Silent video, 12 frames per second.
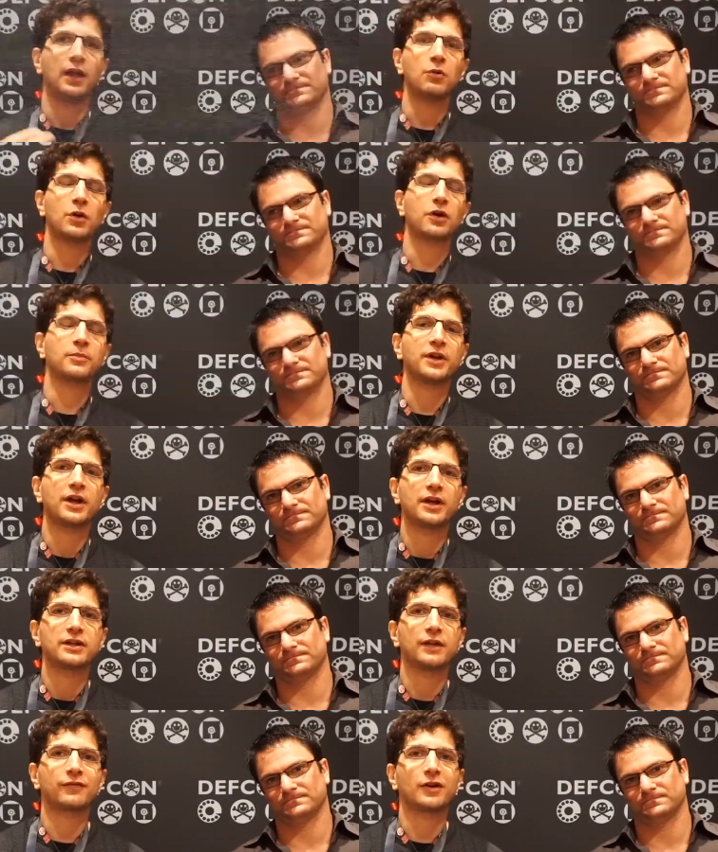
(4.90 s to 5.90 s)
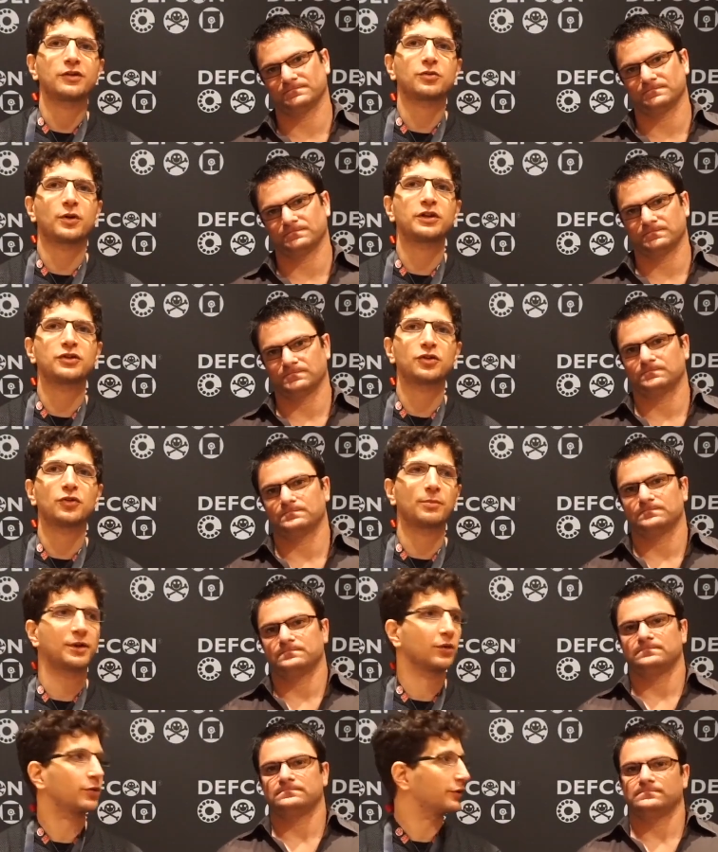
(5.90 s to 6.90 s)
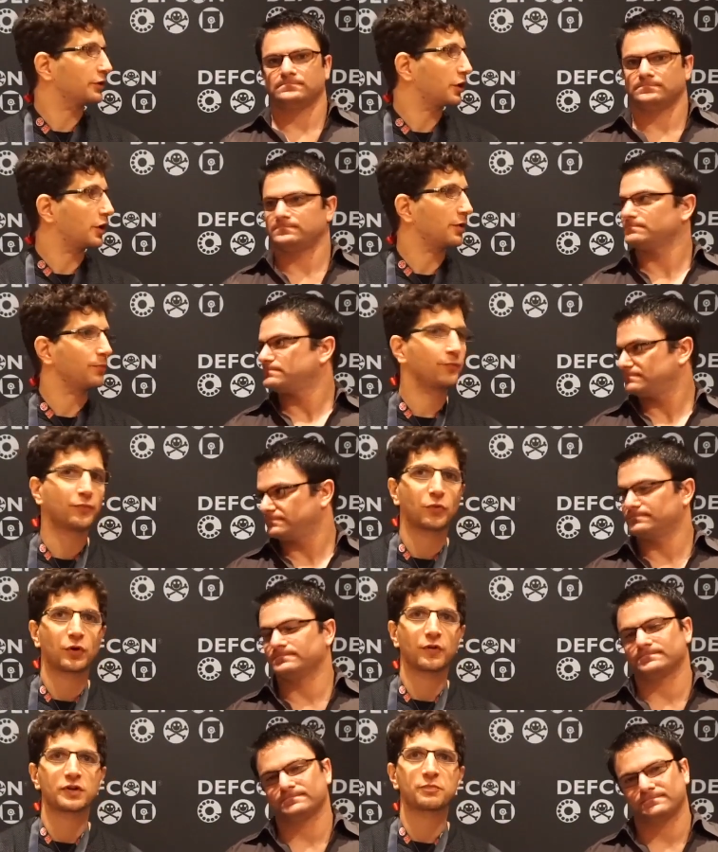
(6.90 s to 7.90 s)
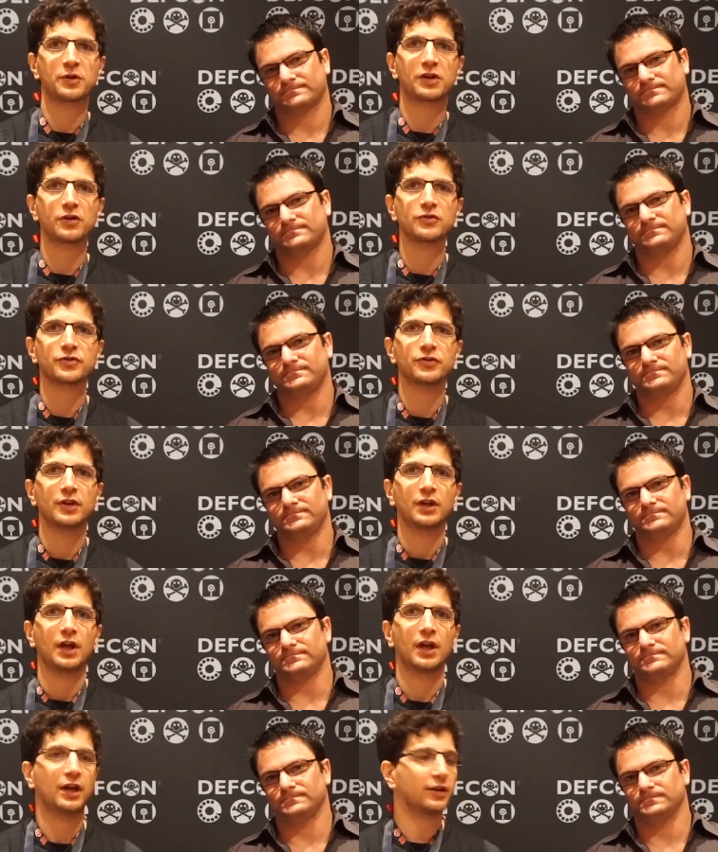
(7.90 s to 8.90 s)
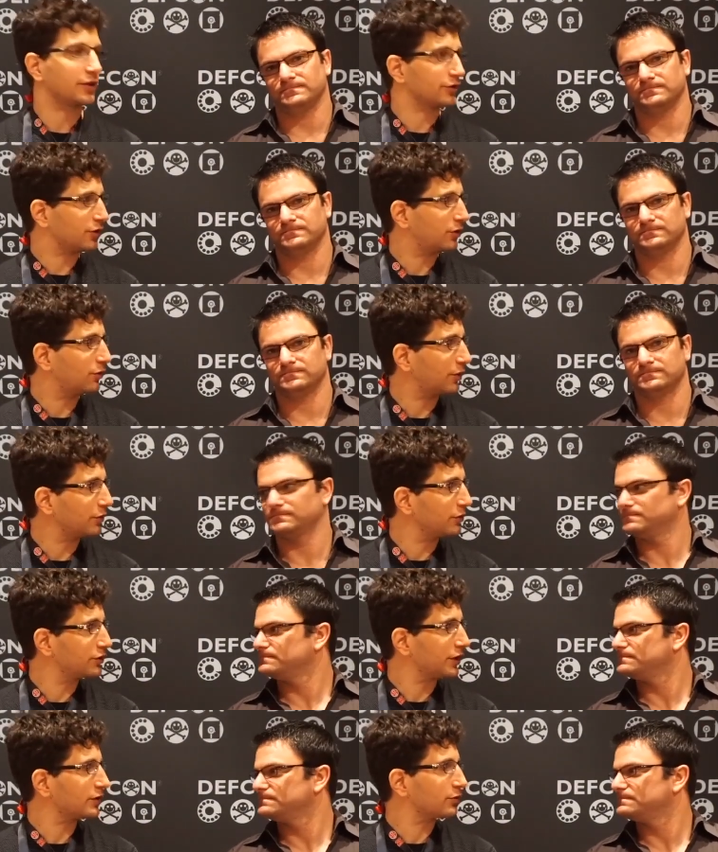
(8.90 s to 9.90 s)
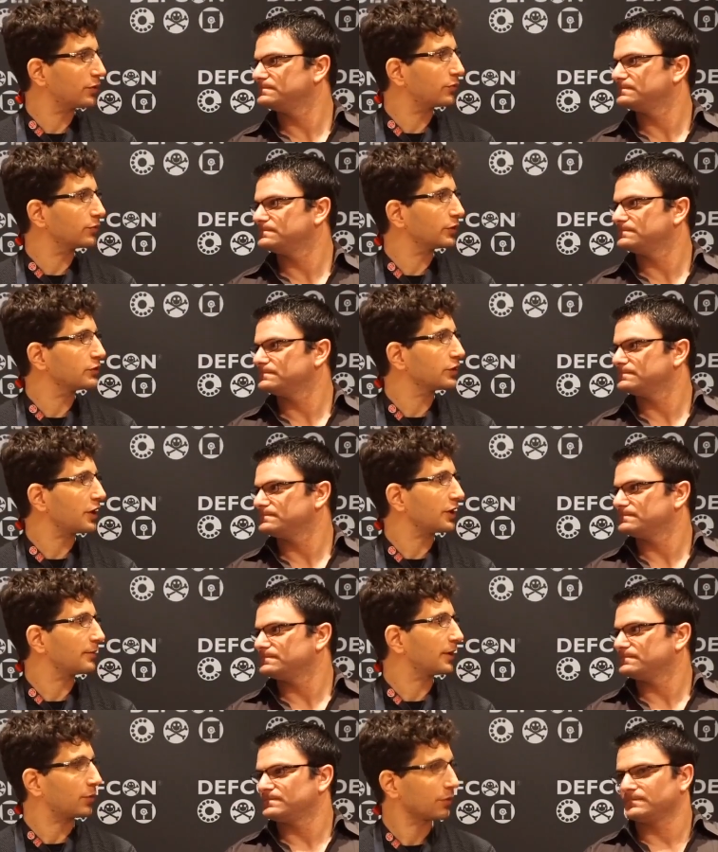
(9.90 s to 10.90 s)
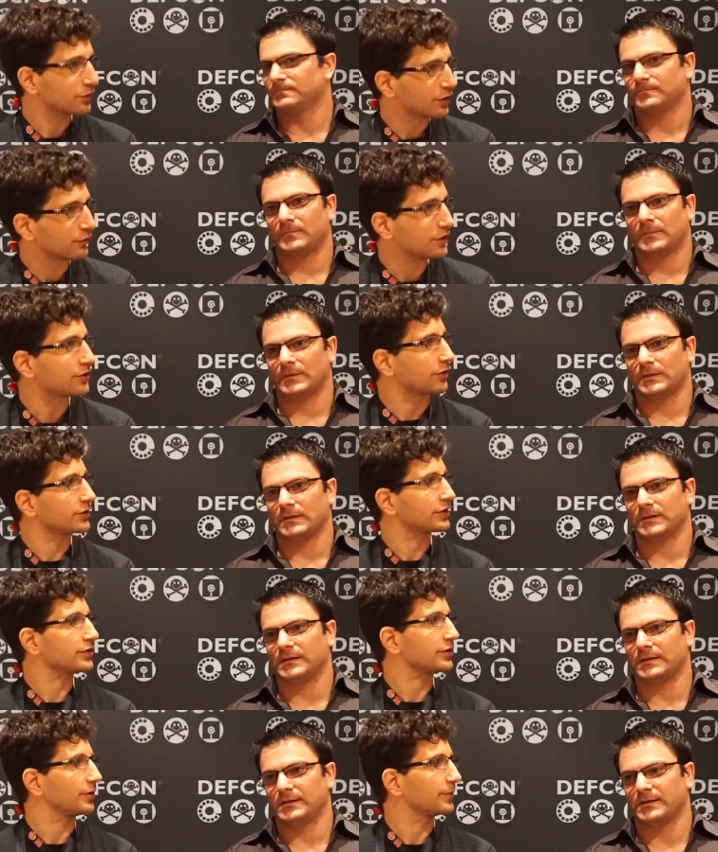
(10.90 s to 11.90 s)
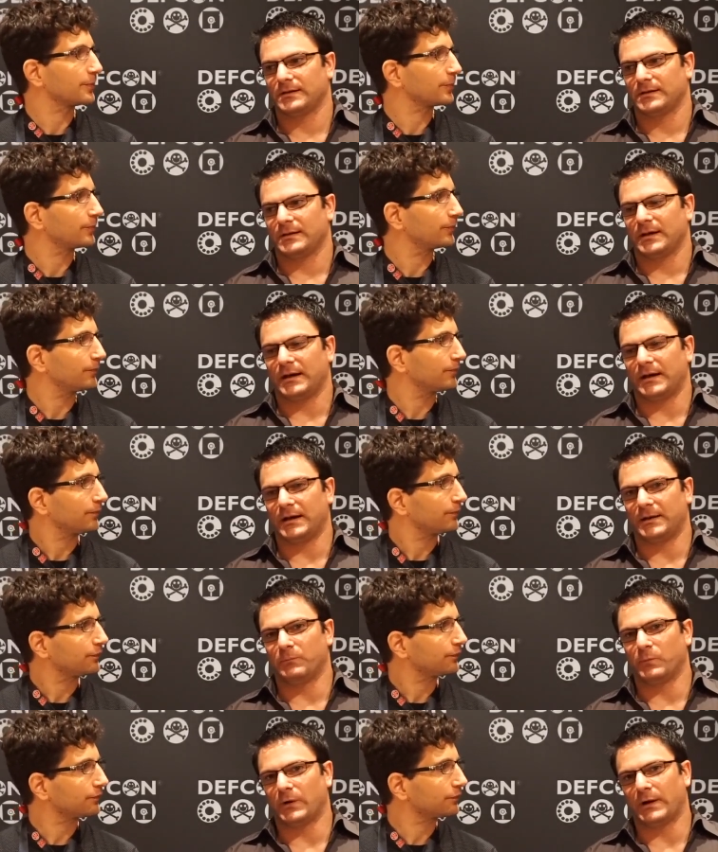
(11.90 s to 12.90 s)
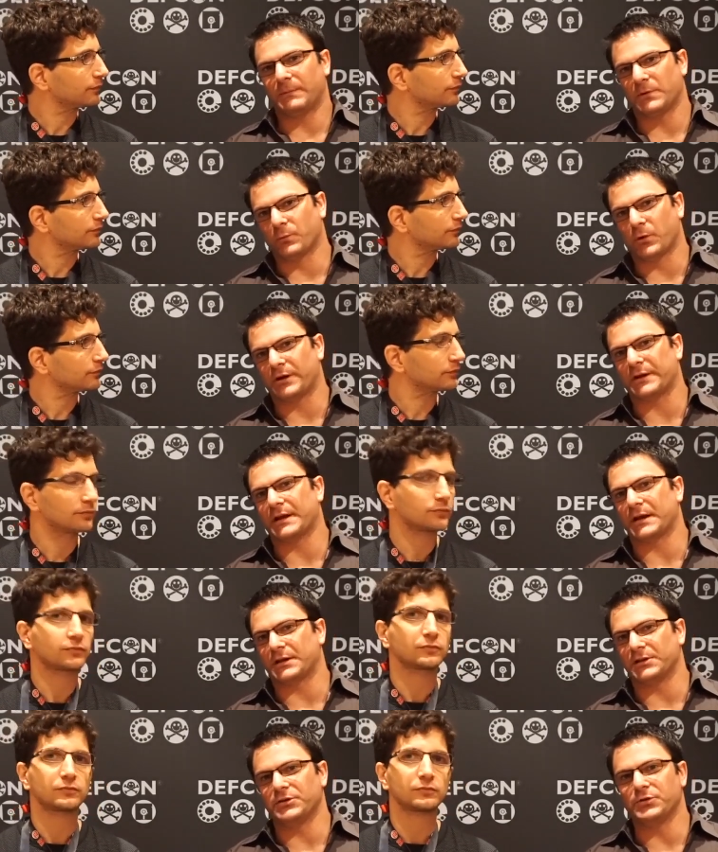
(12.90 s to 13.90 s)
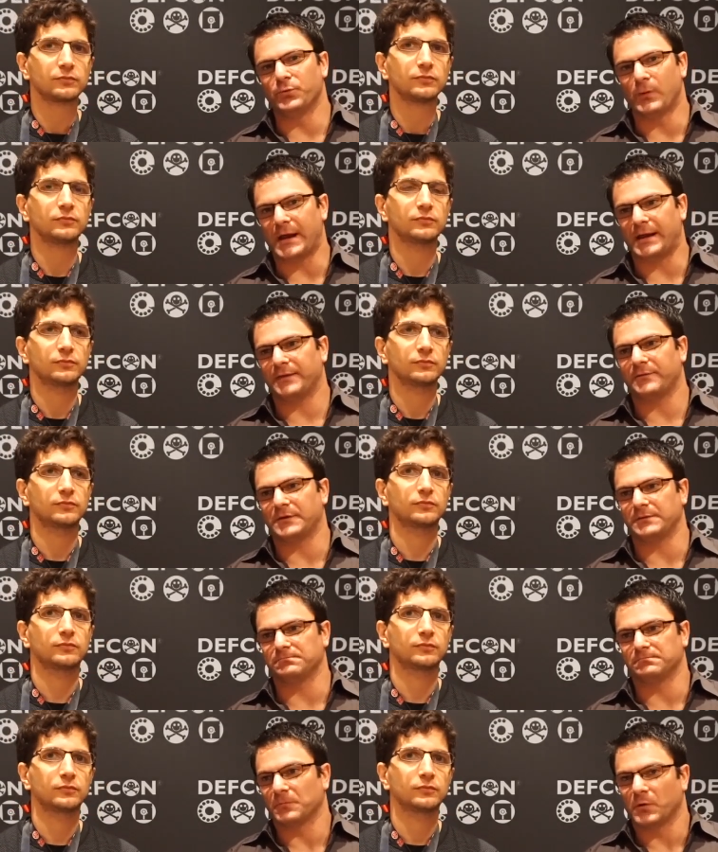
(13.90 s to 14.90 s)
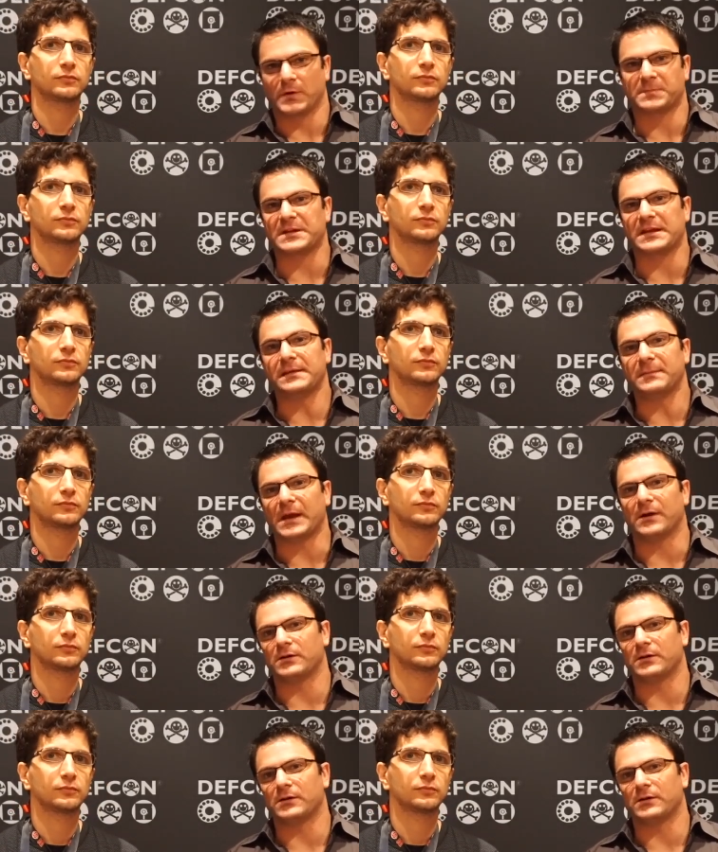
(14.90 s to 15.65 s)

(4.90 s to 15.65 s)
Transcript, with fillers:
Speaker 1: welcome to DEF CON 22. I'm here with Ladar, one of our speakers. And uh, so why don't you tell us what
Speaker 2: were you talking about? What was your research? Um, well, I've been working on a new way of encrypting email,